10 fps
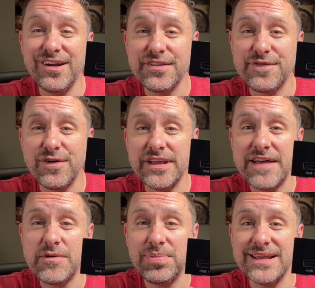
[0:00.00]
on the front, you
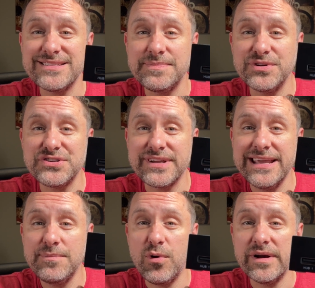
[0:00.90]
have a place to put your
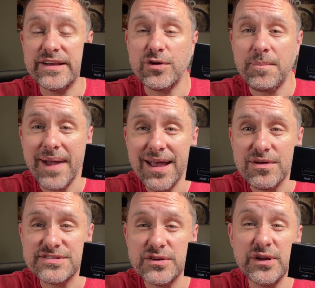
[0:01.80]
keyboard and your
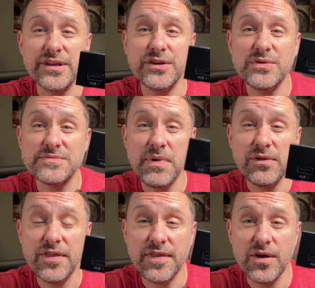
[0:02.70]
mouse, so you can use
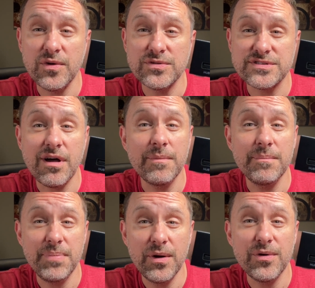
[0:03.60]
both of those on
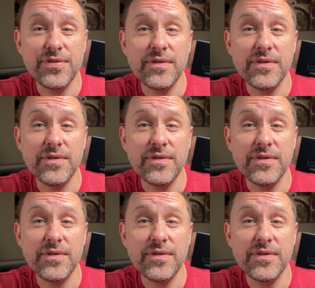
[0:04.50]
both